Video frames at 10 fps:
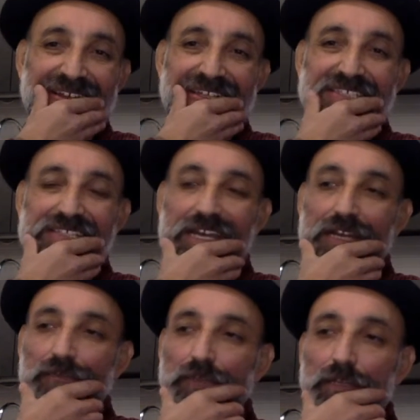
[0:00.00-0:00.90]
it's kind
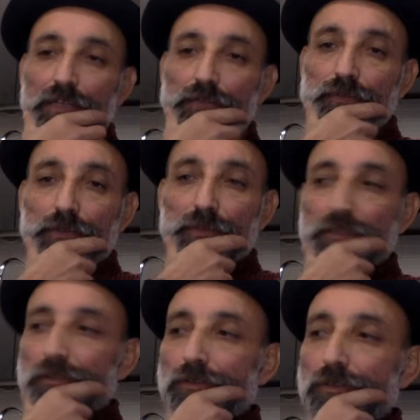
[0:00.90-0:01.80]
of late for
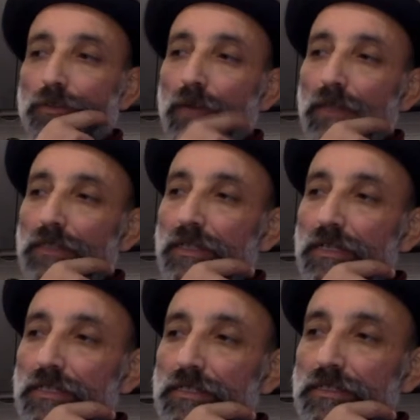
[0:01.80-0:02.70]
me to do the
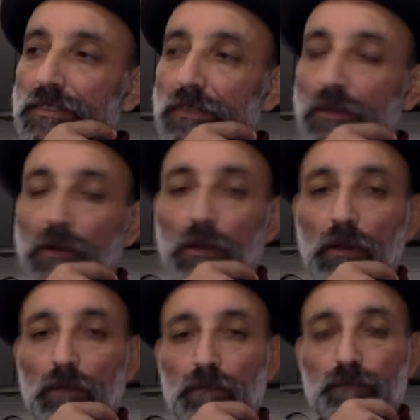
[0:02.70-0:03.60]
podcast.
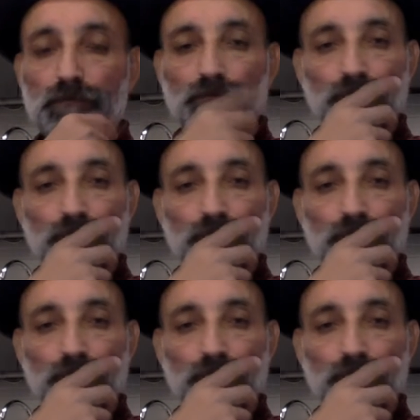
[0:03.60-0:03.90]
Um,